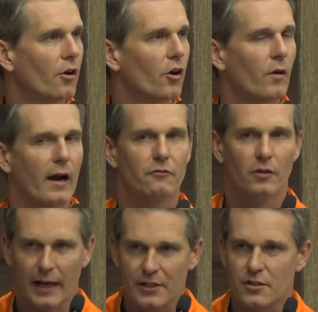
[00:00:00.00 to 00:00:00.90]
who have
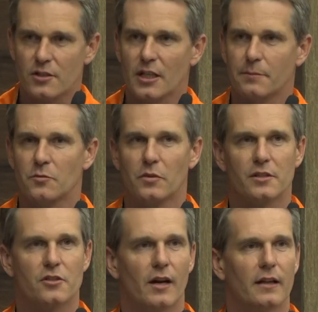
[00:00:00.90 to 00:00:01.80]
relationships with
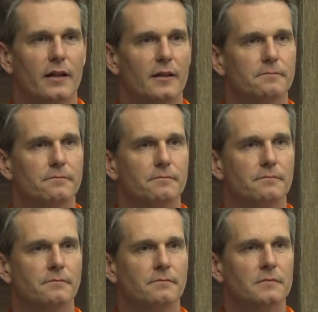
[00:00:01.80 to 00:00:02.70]
Australia.
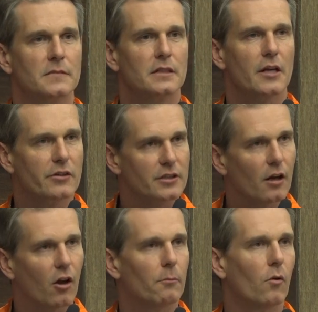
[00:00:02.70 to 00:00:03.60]
There is a
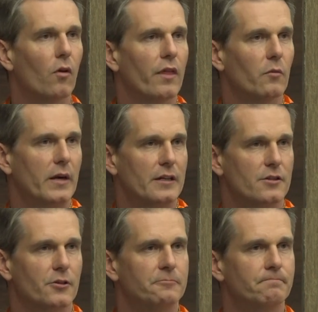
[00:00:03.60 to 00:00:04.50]
lot more that we can
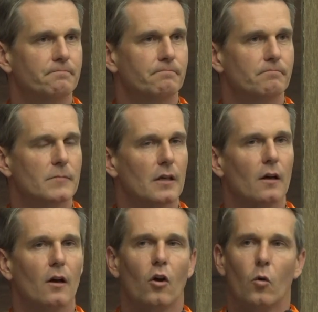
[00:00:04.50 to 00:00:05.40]
do.
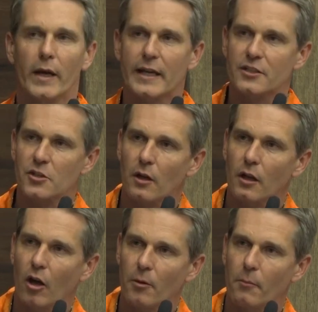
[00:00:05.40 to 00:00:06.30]
We can do a
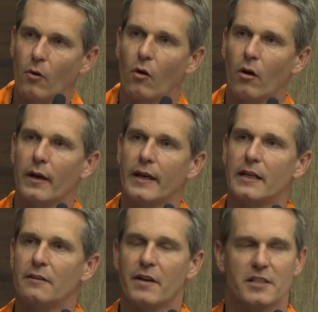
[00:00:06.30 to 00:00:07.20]
lot more in
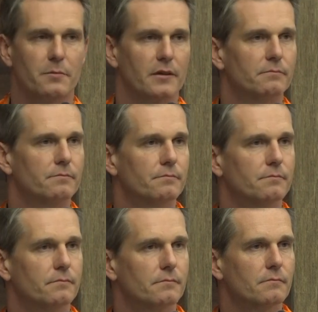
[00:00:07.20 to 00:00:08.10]
investment,
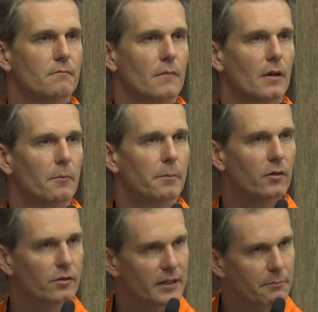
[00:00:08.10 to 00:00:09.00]

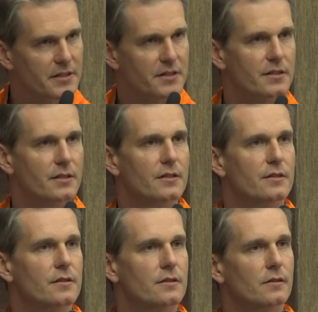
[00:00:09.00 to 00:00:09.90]
building
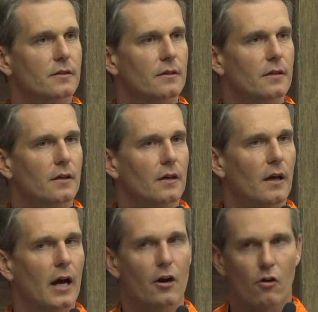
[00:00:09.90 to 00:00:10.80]
businesses
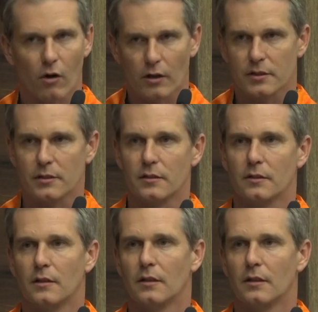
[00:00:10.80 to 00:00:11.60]
across